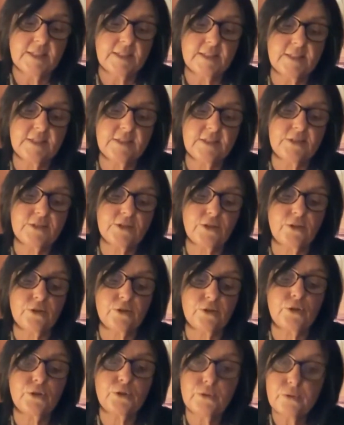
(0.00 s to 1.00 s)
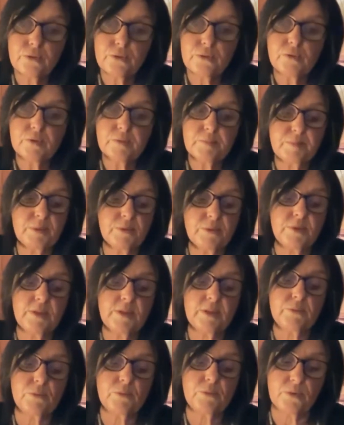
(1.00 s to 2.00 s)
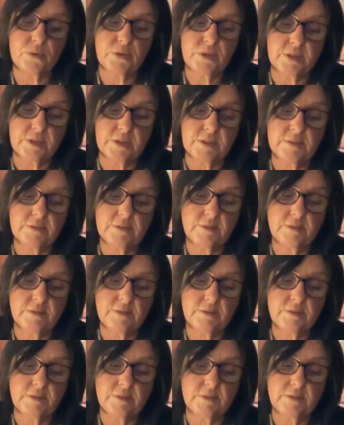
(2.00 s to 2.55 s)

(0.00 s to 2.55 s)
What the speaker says: This is called Cooled Boiled Water.